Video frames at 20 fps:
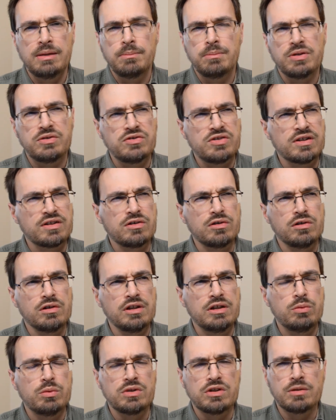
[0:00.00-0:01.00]

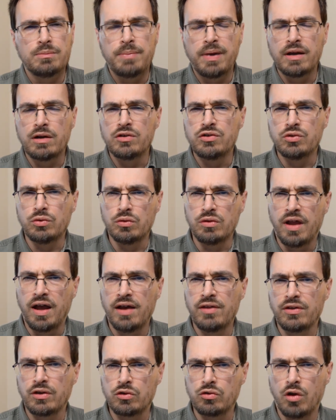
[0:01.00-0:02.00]
particularly when compared to a
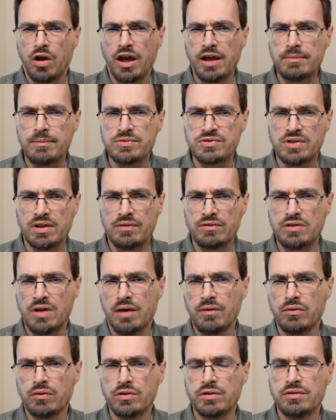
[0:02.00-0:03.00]
lot of the crimes that I've
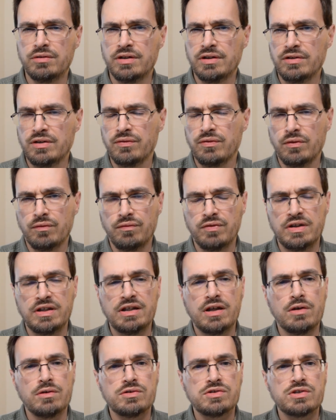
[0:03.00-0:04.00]
covered in different
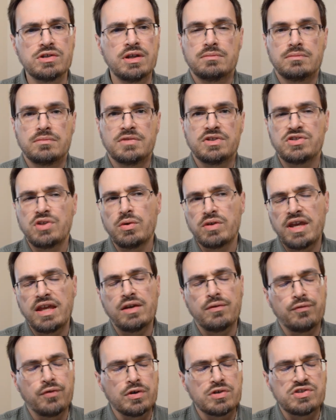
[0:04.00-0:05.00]
videos. So again,
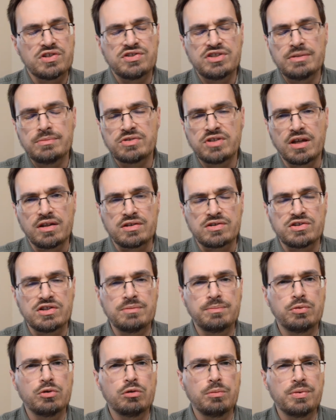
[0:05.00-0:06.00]
at first it seems kind of
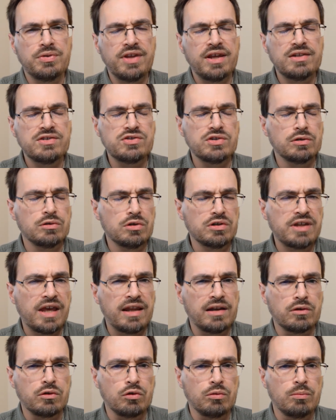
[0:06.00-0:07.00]
simple, but then as you look at
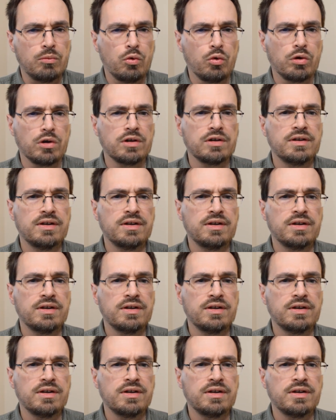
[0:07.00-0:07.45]
it a little more,